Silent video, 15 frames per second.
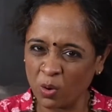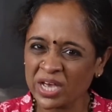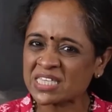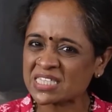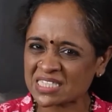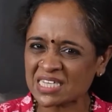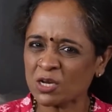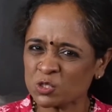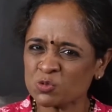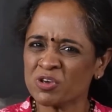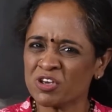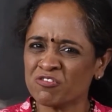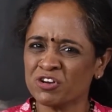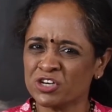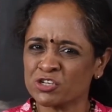it sounds
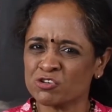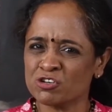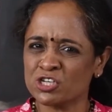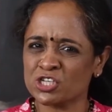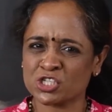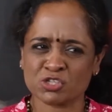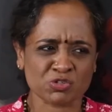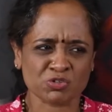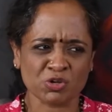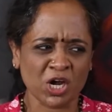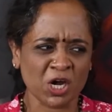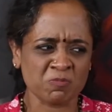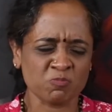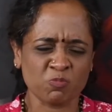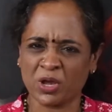very ridiculous,
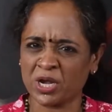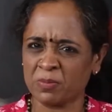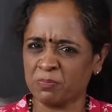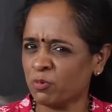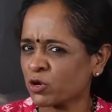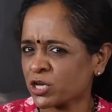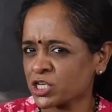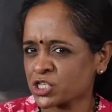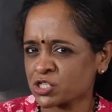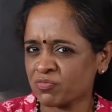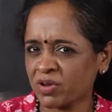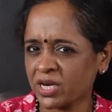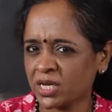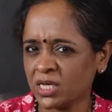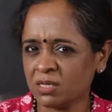very bookish,
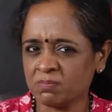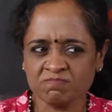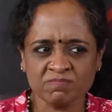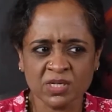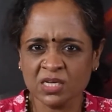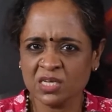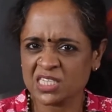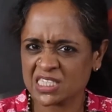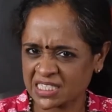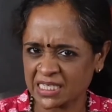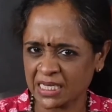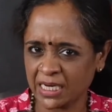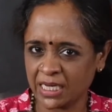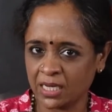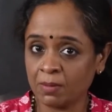very
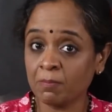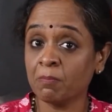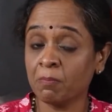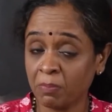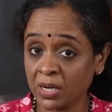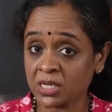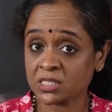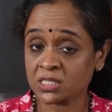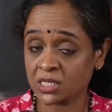silly, but